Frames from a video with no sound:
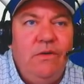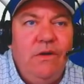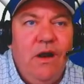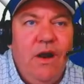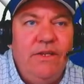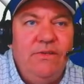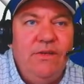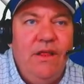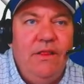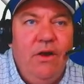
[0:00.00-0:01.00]
All right, so
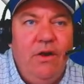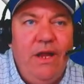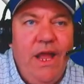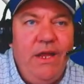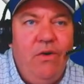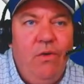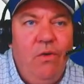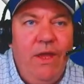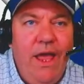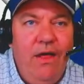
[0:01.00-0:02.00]
that our guy
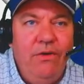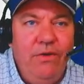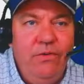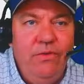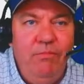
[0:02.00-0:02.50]
Cole Calhoun,